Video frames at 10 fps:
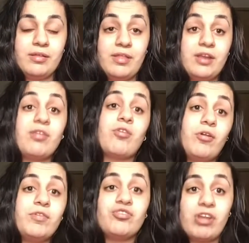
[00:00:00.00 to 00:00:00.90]

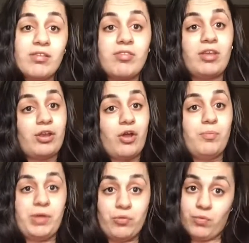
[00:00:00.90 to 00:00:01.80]
the chance to, you know,
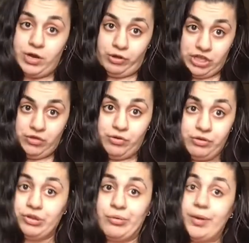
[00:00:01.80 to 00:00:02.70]
be
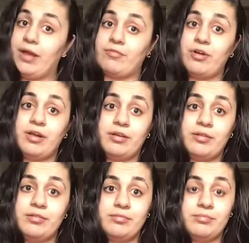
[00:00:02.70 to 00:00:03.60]
ridiculed or whatever, and
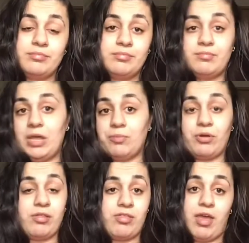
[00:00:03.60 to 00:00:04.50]
people
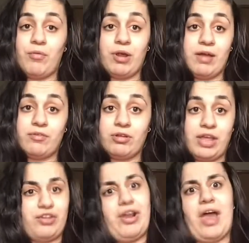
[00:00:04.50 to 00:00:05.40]
can say whatever,
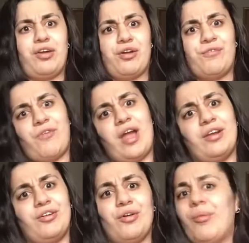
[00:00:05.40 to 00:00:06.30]
like, you're not a good
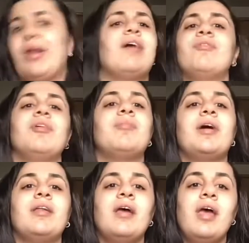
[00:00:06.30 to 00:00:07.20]
friend or whatever.
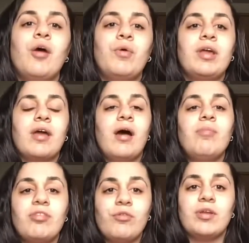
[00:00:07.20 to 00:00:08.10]
But when it
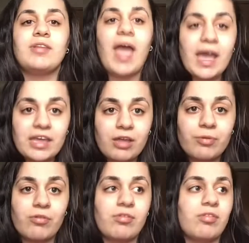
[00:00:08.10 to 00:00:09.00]
comes to attacking a
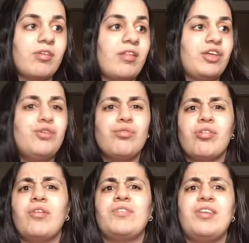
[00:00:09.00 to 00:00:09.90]
person, to say, like, you
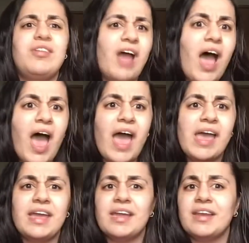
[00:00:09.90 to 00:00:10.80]
deserve to
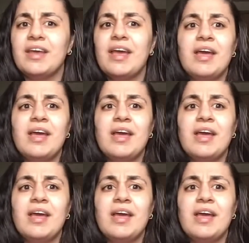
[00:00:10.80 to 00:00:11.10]
die and